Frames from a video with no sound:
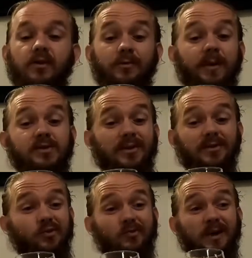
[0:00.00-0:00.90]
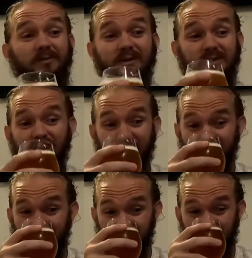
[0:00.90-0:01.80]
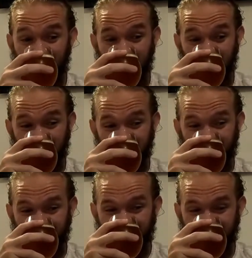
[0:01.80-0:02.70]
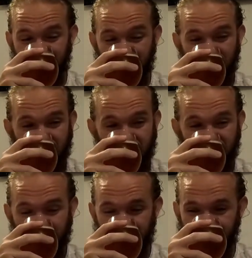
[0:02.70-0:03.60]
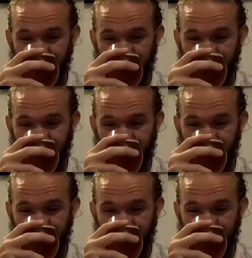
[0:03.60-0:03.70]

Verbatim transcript: It reminds me, it does remind me of Sierra Nevada Pale Ale. It really does.